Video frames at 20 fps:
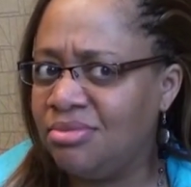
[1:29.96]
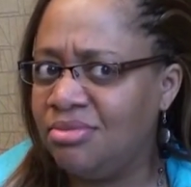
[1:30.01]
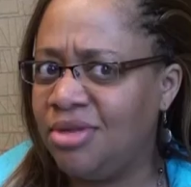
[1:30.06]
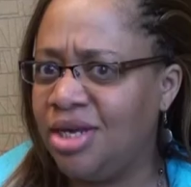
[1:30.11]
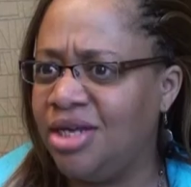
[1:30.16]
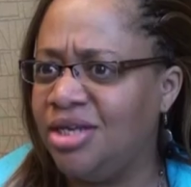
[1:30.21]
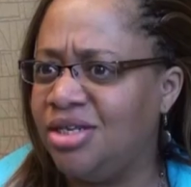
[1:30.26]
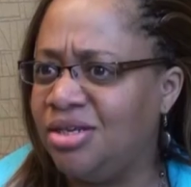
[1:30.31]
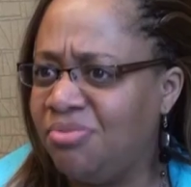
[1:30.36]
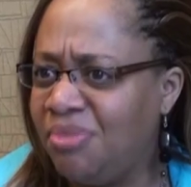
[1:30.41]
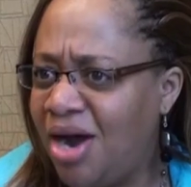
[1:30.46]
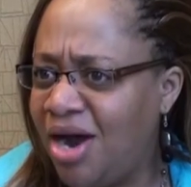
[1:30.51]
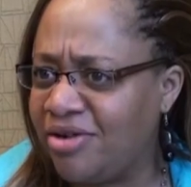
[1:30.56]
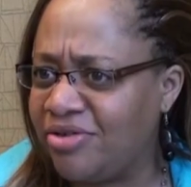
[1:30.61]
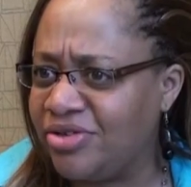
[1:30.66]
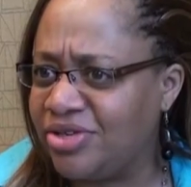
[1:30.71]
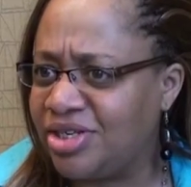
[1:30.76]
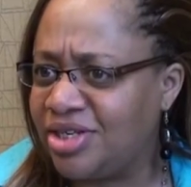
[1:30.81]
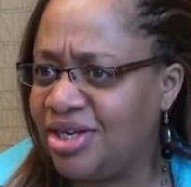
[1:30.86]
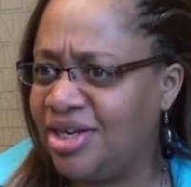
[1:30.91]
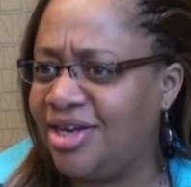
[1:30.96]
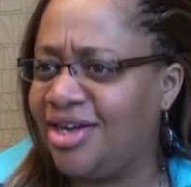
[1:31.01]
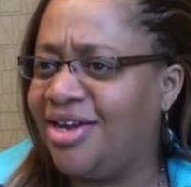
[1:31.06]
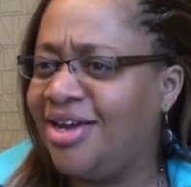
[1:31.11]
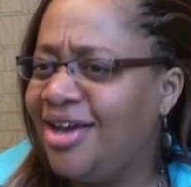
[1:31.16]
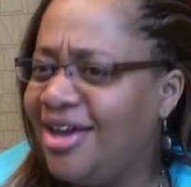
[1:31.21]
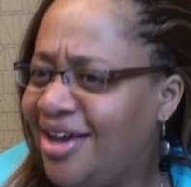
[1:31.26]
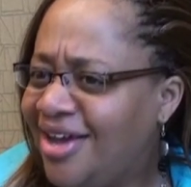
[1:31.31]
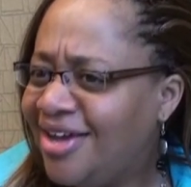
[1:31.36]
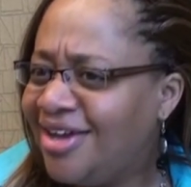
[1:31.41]
in democracy,
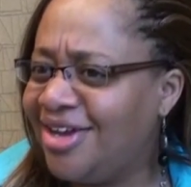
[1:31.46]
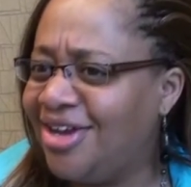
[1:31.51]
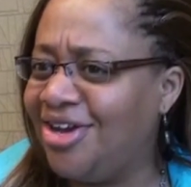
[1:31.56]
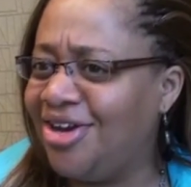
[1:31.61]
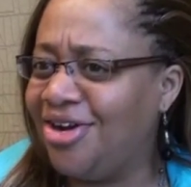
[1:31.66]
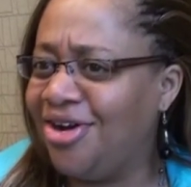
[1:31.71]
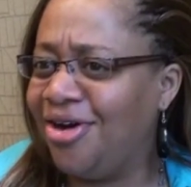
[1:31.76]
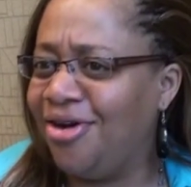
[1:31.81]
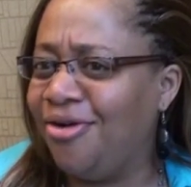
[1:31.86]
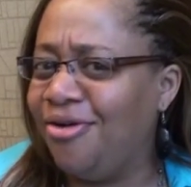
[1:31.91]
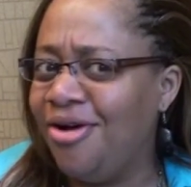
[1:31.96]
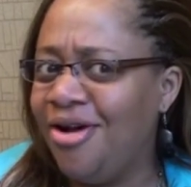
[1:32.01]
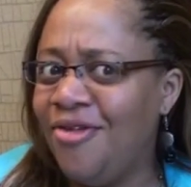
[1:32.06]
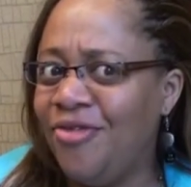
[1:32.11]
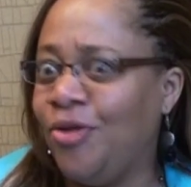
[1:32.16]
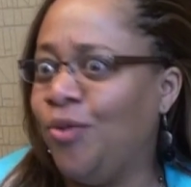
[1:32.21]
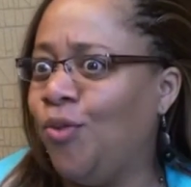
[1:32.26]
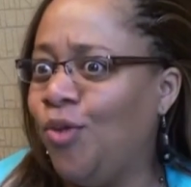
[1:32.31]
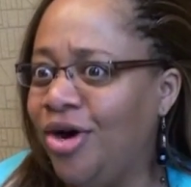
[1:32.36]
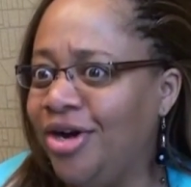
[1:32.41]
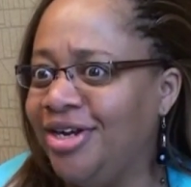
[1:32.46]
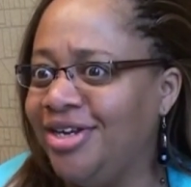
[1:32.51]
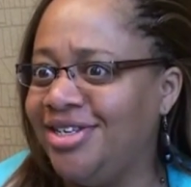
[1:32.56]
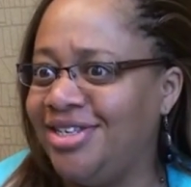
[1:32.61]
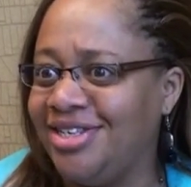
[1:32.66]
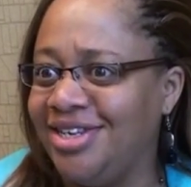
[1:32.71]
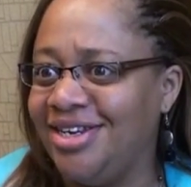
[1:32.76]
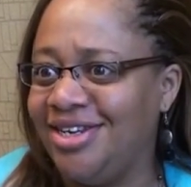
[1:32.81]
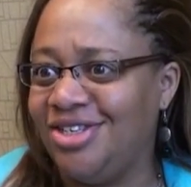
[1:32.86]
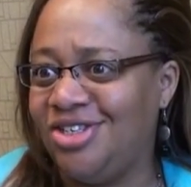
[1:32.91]
then what is it?